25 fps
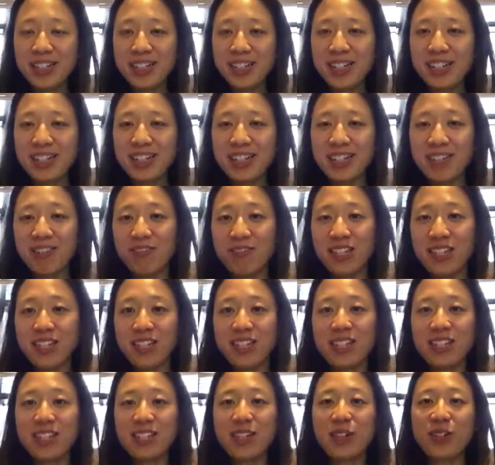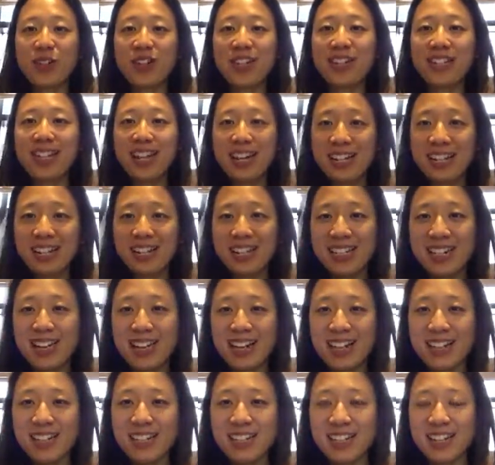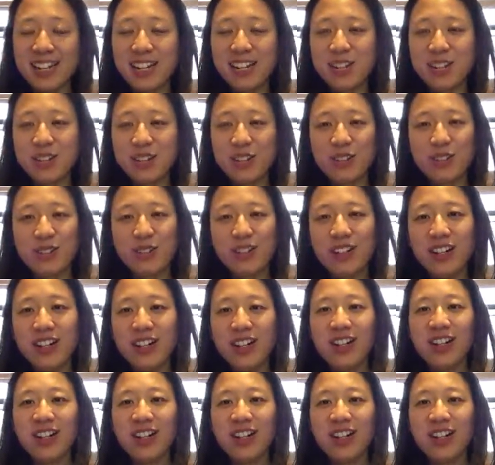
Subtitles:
And if this is your second day, day 2,